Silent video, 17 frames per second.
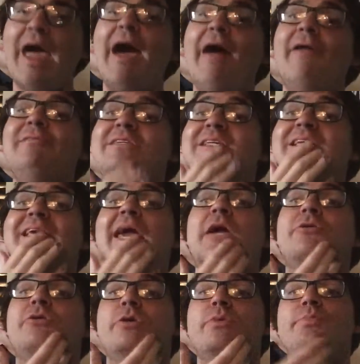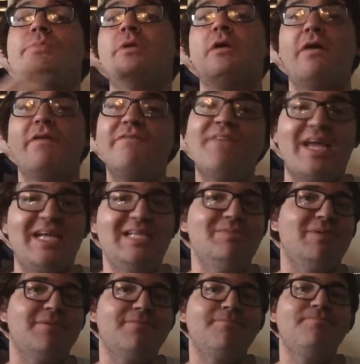I was in a gay group on
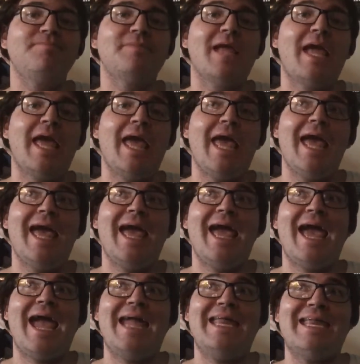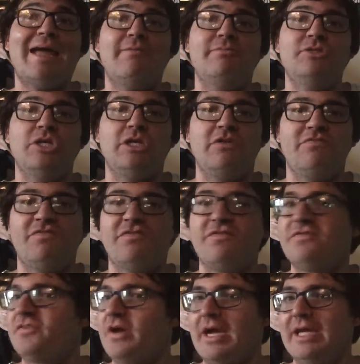Facebook and I was looking
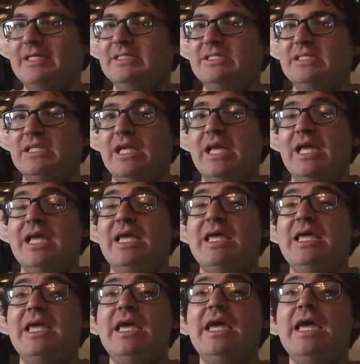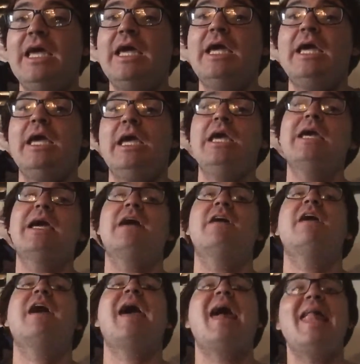for friends. He
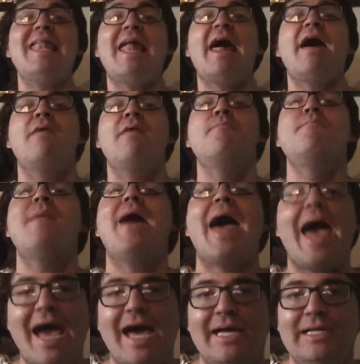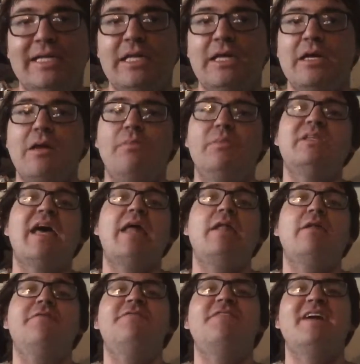got hella mad and was
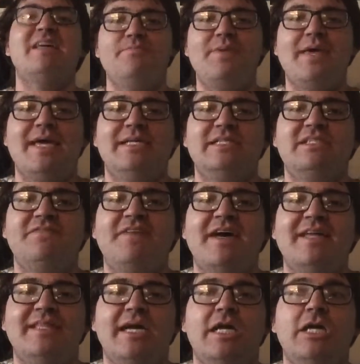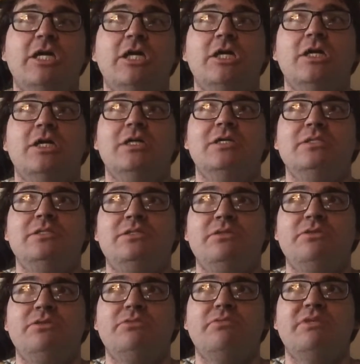hella fucking pissed at that
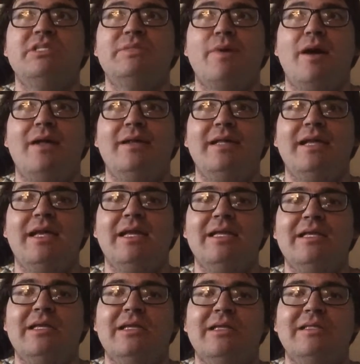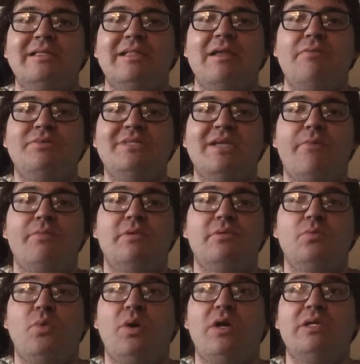dudes were responding that were down
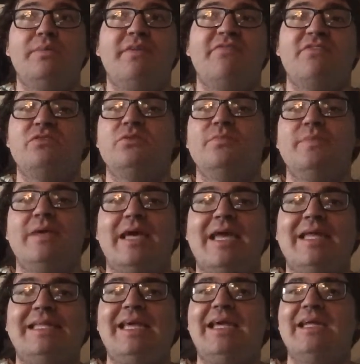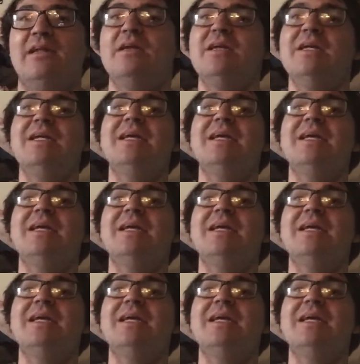with one to be friends with me, and he had an